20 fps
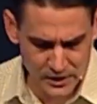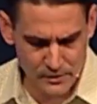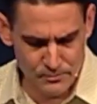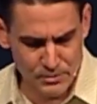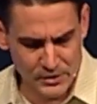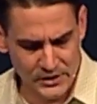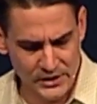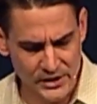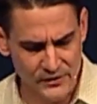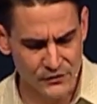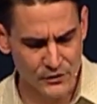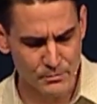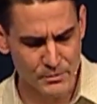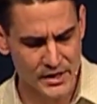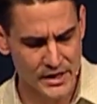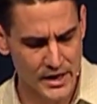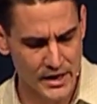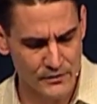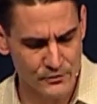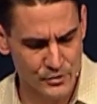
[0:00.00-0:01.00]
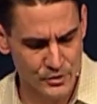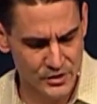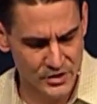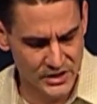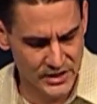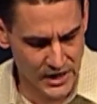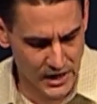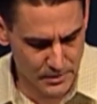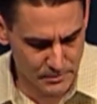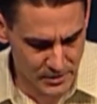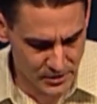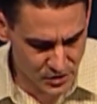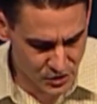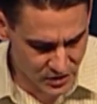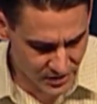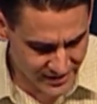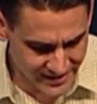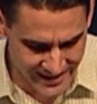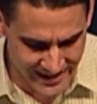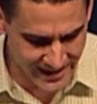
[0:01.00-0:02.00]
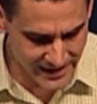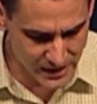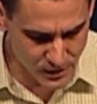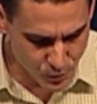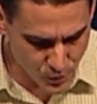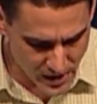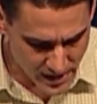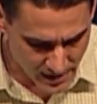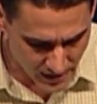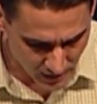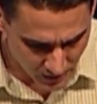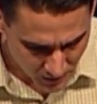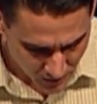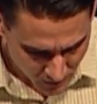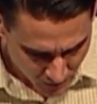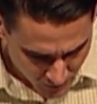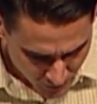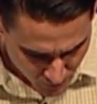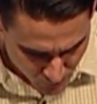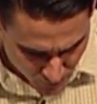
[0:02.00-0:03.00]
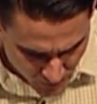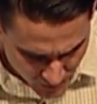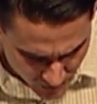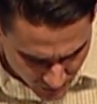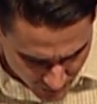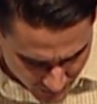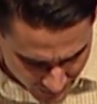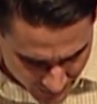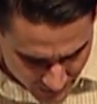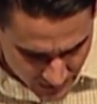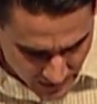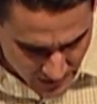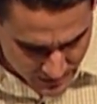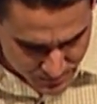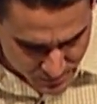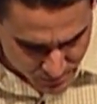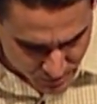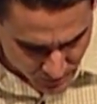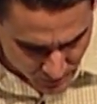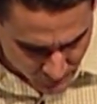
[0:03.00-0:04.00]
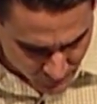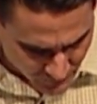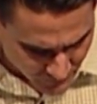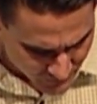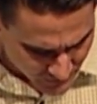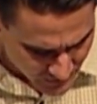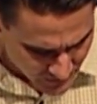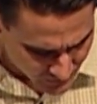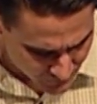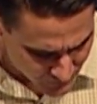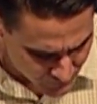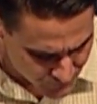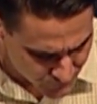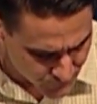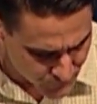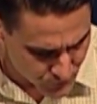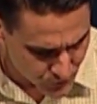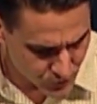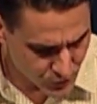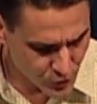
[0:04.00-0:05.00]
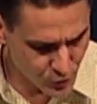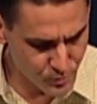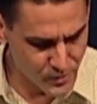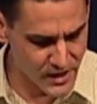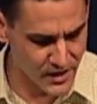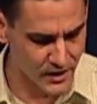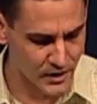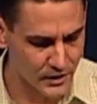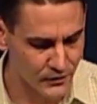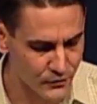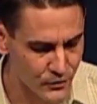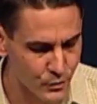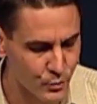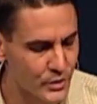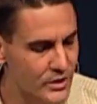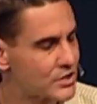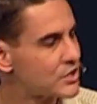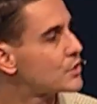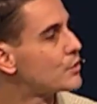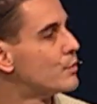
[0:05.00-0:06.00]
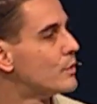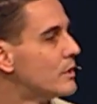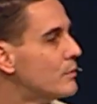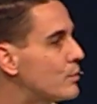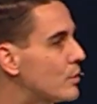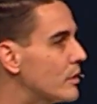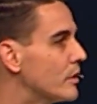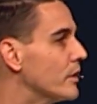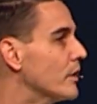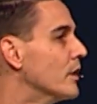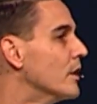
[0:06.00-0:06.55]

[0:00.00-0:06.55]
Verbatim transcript: of belief and behavior is damaged in any way, we are incapable of living out the full humanity for which we were